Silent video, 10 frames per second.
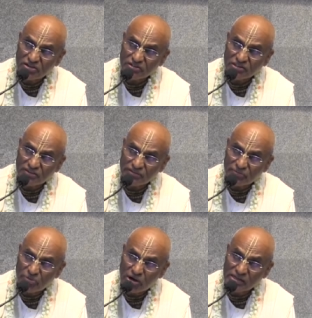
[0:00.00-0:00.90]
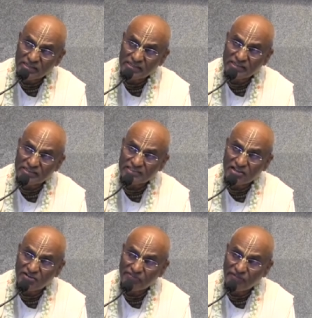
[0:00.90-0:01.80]
or the, wanting the rasa
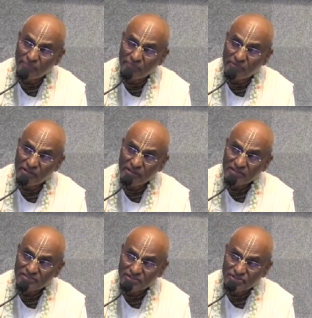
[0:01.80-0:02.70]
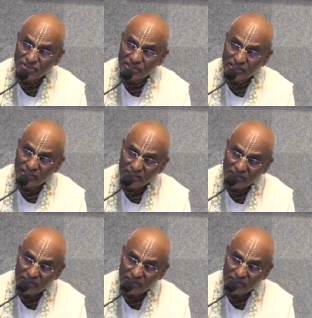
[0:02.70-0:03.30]
of succeeding,